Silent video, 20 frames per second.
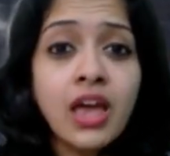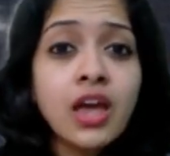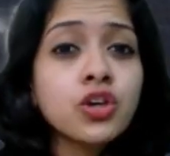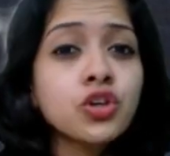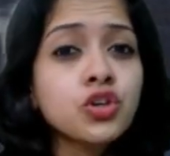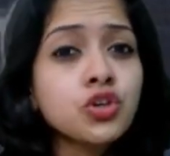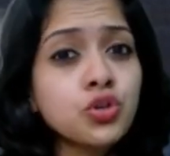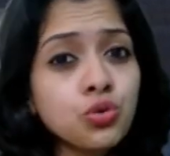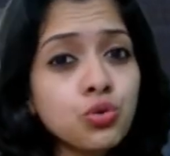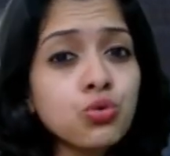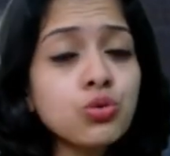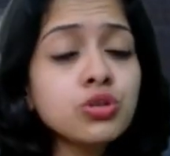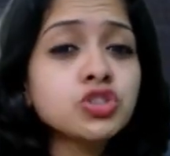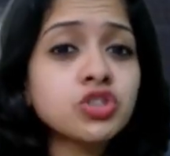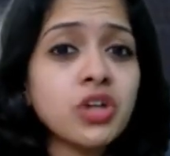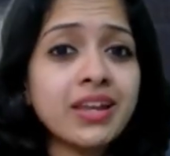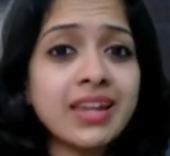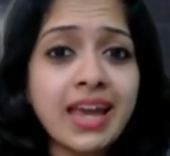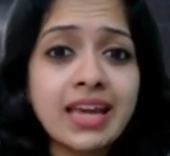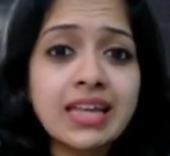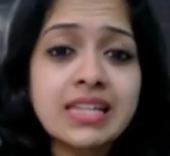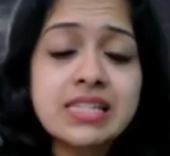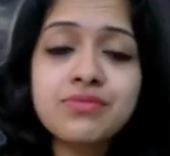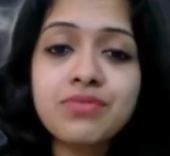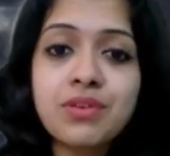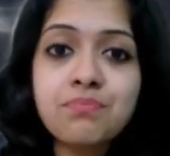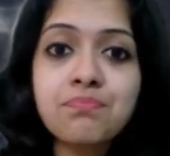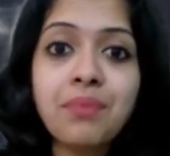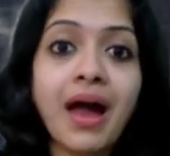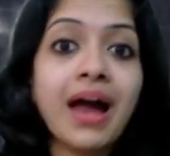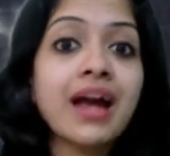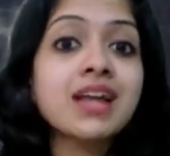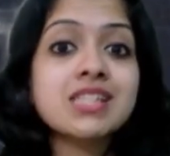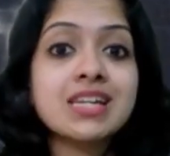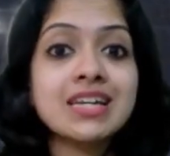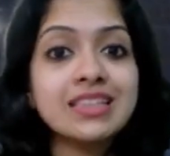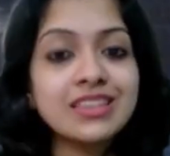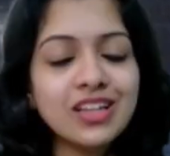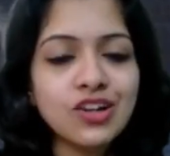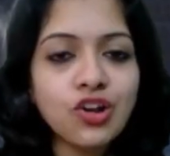huge negative impact
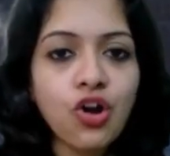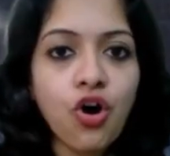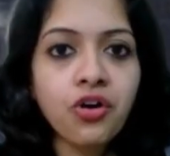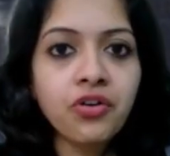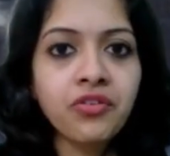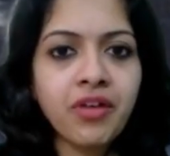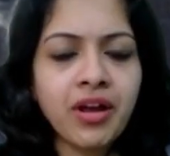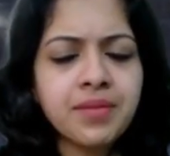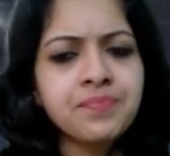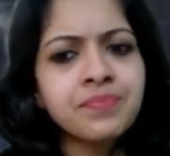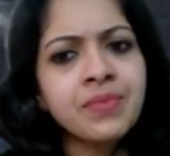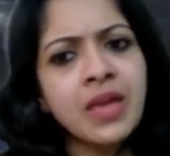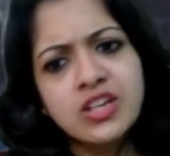in the long run.